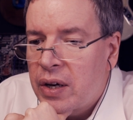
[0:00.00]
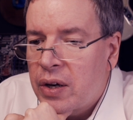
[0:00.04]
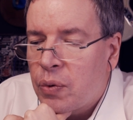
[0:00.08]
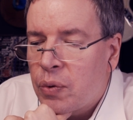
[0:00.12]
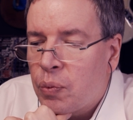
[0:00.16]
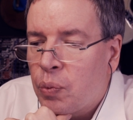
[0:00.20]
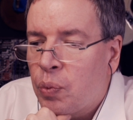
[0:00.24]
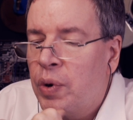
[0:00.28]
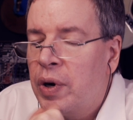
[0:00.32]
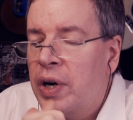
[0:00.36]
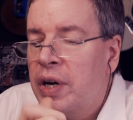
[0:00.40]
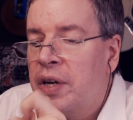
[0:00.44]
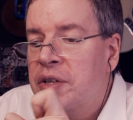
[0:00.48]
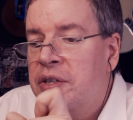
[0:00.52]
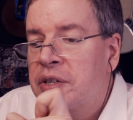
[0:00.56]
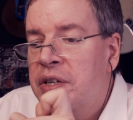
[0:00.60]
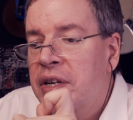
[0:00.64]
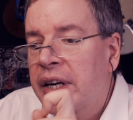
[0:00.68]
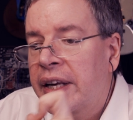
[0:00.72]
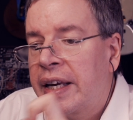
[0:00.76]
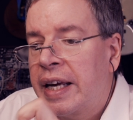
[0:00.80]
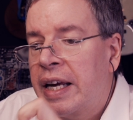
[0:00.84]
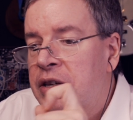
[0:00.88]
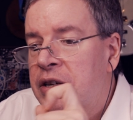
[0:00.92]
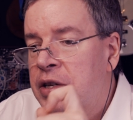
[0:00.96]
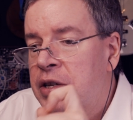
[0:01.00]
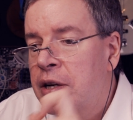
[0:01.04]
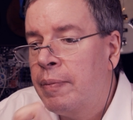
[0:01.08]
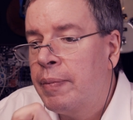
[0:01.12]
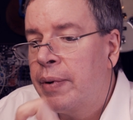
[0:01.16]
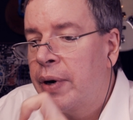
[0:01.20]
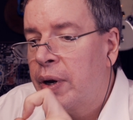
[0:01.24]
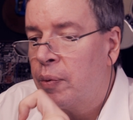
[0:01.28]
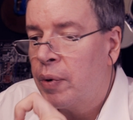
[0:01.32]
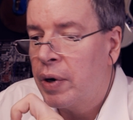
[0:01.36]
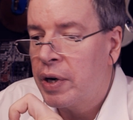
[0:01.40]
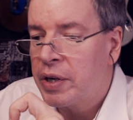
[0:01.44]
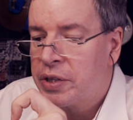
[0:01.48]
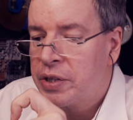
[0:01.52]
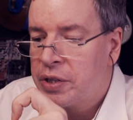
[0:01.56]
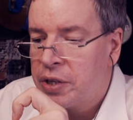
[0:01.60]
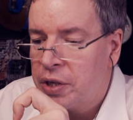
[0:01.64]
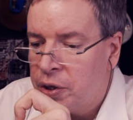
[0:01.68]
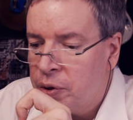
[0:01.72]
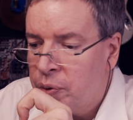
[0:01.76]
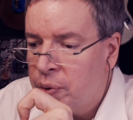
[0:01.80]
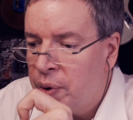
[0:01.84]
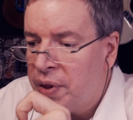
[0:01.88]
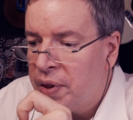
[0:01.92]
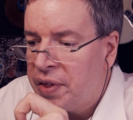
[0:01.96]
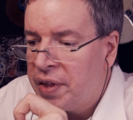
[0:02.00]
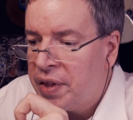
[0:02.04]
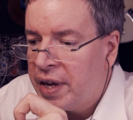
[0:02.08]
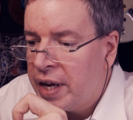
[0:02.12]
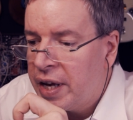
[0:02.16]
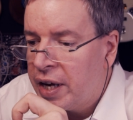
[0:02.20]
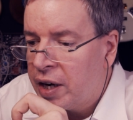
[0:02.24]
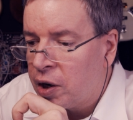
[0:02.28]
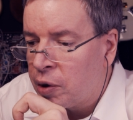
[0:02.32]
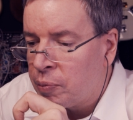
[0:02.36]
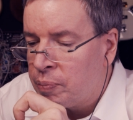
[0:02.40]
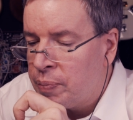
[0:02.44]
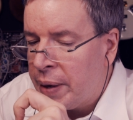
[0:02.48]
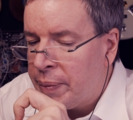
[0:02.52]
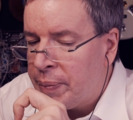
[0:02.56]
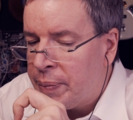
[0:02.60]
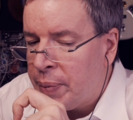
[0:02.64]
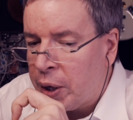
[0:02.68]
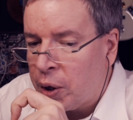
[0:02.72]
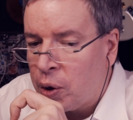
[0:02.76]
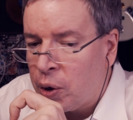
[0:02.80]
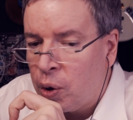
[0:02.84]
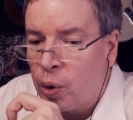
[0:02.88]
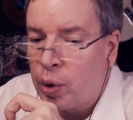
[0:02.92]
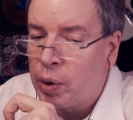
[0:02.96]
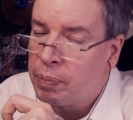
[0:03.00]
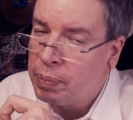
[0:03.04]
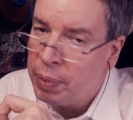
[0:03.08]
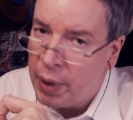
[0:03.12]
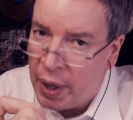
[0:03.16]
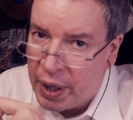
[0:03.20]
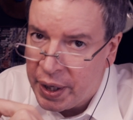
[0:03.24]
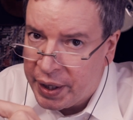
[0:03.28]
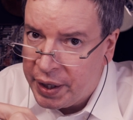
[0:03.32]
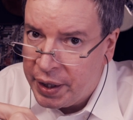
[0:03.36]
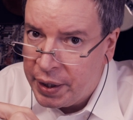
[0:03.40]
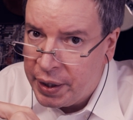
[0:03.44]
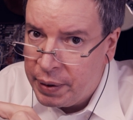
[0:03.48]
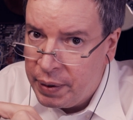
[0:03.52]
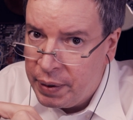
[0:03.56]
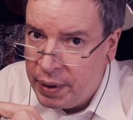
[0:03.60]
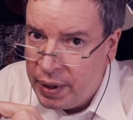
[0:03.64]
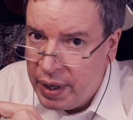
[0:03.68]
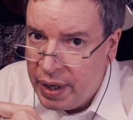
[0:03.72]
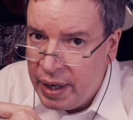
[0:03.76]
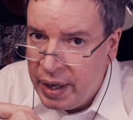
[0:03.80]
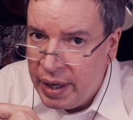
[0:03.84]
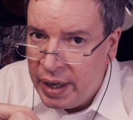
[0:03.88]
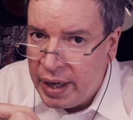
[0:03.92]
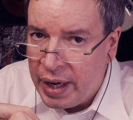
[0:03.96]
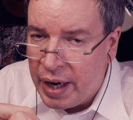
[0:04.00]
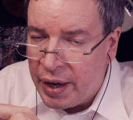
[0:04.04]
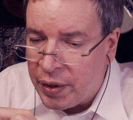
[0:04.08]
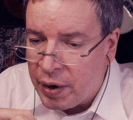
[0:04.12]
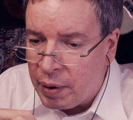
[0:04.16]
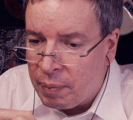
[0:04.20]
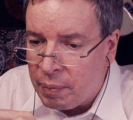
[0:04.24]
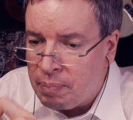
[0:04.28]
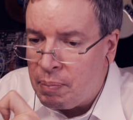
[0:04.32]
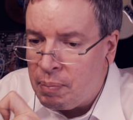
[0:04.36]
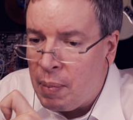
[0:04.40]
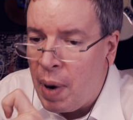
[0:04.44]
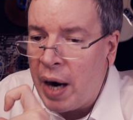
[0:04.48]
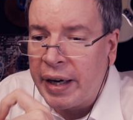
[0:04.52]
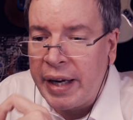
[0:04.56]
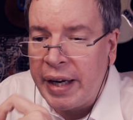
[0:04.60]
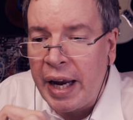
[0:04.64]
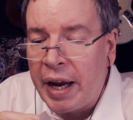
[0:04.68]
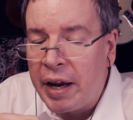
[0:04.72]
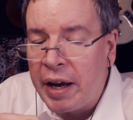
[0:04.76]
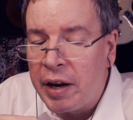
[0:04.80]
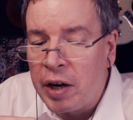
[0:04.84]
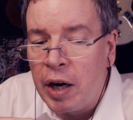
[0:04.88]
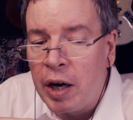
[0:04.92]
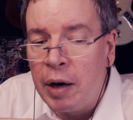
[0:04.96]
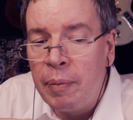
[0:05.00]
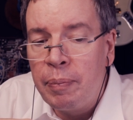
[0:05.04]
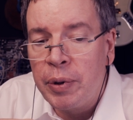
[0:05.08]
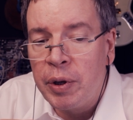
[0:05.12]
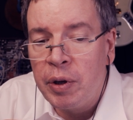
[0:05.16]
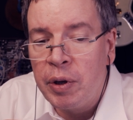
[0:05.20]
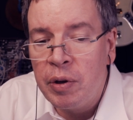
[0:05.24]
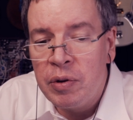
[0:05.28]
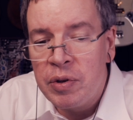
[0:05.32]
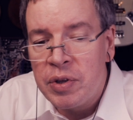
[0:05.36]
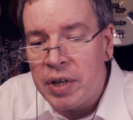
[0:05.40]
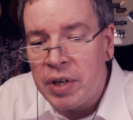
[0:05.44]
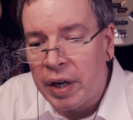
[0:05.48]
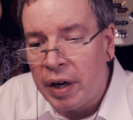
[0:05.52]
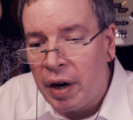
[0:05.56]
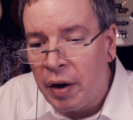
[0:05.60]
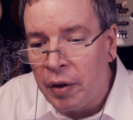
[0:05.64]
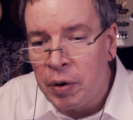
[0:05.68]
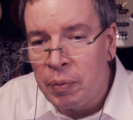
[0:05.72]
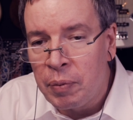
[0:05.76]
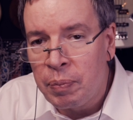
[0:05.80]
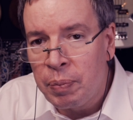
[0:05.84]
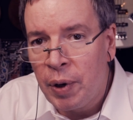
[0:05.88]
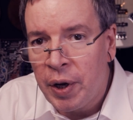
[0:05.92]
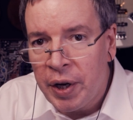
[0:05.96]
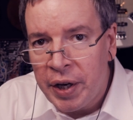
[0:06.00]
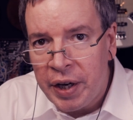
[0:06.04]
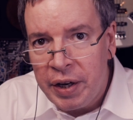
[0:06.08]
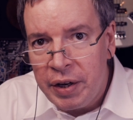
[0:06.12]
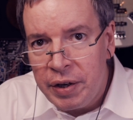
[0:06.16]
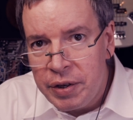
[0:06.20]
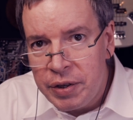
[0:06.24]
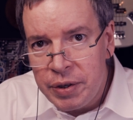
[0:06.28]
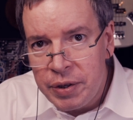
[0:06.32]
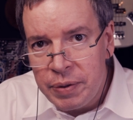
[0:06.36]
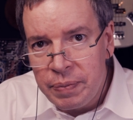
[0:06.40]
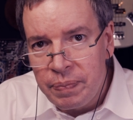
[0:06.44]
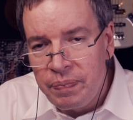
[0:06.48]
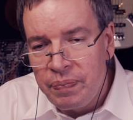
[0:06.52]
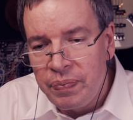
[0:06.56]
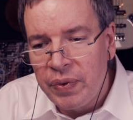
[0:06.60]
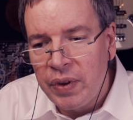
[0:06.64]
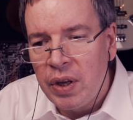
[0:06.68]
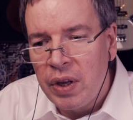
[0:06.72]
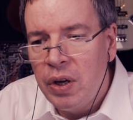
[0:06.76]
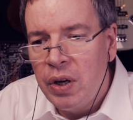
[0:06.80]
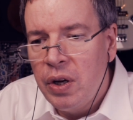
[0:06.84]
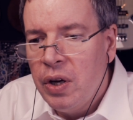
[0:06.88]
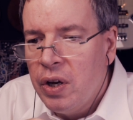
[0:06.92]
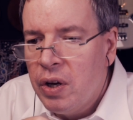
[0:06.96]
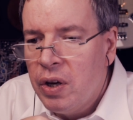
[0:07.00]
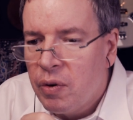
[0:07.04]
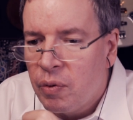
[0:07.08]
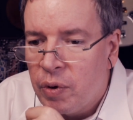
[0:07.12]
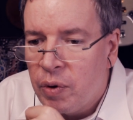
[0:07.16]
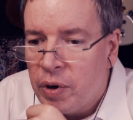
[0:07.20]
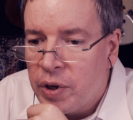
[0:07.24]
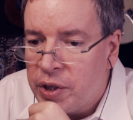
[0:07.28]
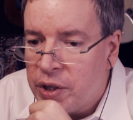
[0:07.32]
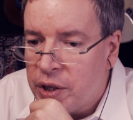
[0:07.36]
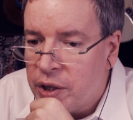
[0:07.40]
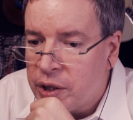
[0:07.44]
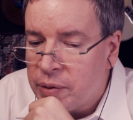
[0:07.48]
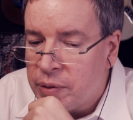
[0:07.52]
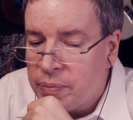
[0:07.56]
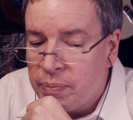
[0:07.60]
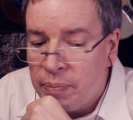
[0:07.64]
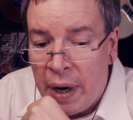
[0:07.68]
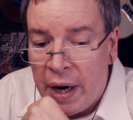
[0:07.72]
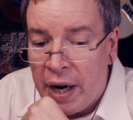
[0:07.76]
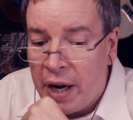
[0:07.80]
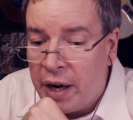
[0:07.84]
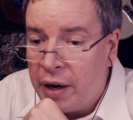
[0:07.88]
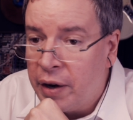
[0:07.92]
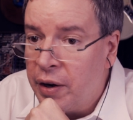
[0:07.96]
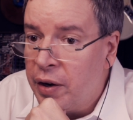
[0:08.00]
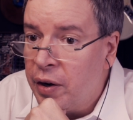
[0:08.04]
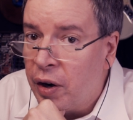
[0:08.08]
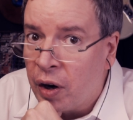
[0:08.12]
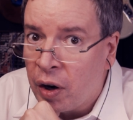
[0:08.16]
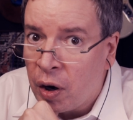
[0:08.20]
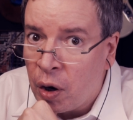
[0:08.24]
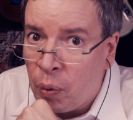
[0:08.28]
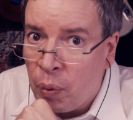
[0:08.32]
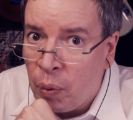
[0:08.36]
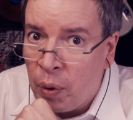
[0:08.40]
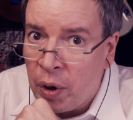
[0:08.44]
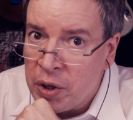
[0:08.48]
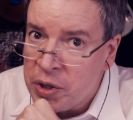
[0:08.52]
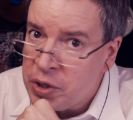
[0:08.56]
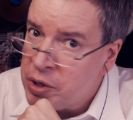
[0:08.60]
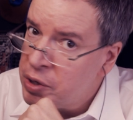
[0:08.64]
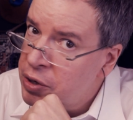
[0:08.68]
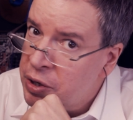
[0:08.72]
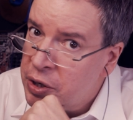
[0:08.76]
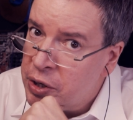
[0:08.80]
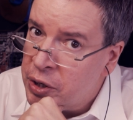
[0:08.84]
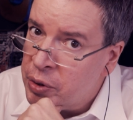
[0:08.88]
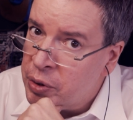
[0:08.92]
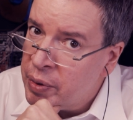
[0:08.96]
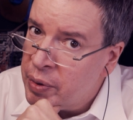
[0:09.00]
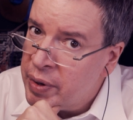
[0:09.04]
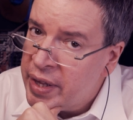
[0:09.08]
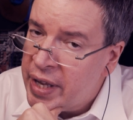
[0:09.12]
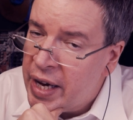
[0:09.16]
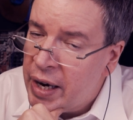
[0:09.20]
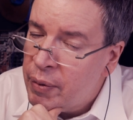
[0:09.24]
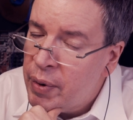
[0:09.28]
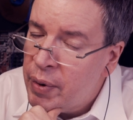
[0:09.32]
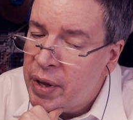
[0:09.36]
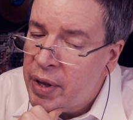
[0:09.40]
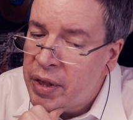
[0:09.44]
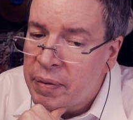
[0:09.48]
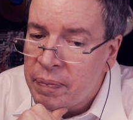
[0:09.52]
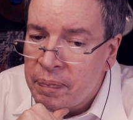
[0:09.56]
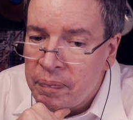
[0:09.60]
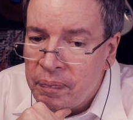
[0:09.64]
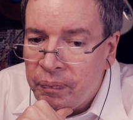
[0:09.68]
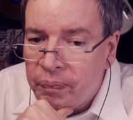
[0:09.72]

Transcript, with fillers: was in case somebody wants to do a thing or maybe code a plugin and they're mocking it up using other plugins, which is mine are well suited to doing that with.